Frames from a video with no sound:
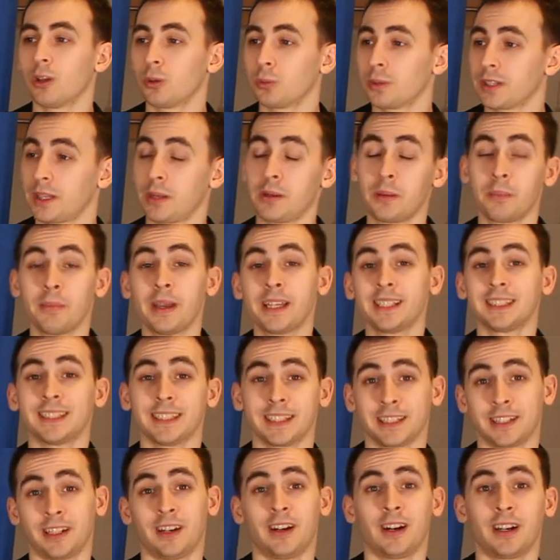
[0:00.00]
along with an
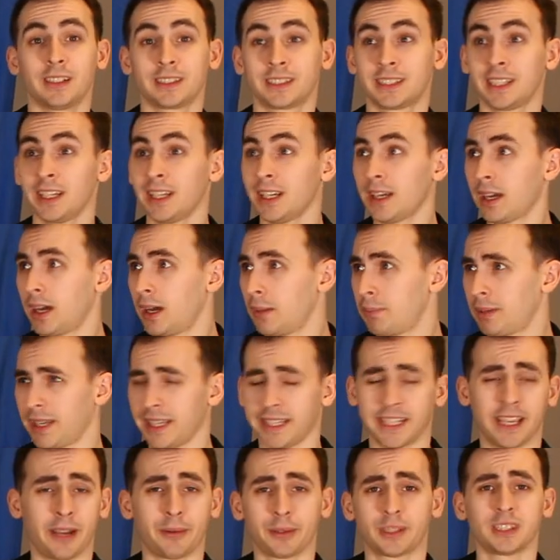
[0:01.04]
amazing cast, uh,
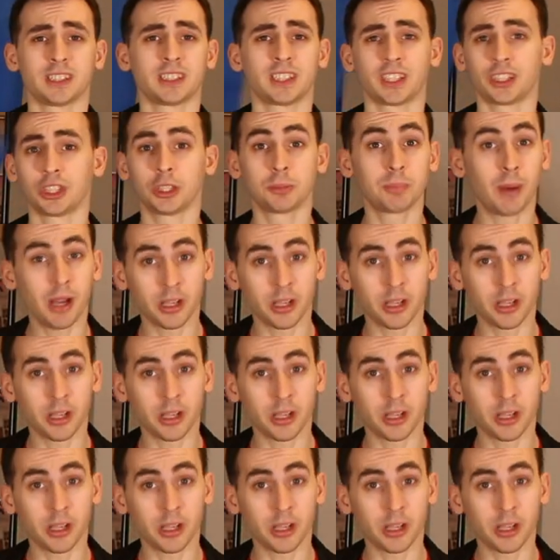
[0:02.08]
playing characters such as